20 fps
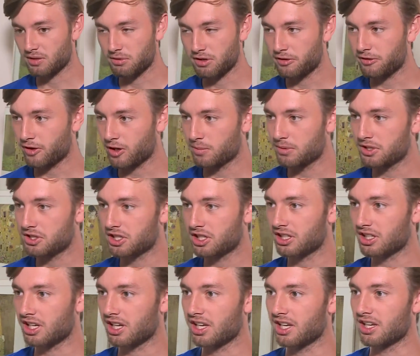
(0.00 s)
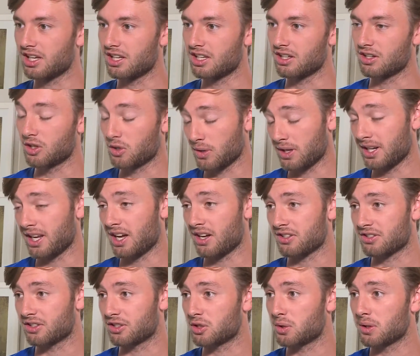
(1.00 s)
refurbishing a
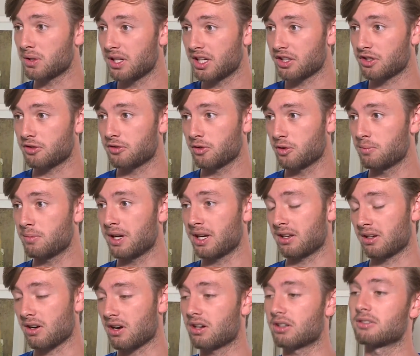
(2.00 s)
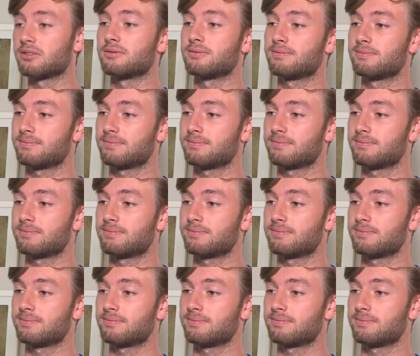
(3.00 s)
greenhouse at Twin Lakes Food Bank Garden.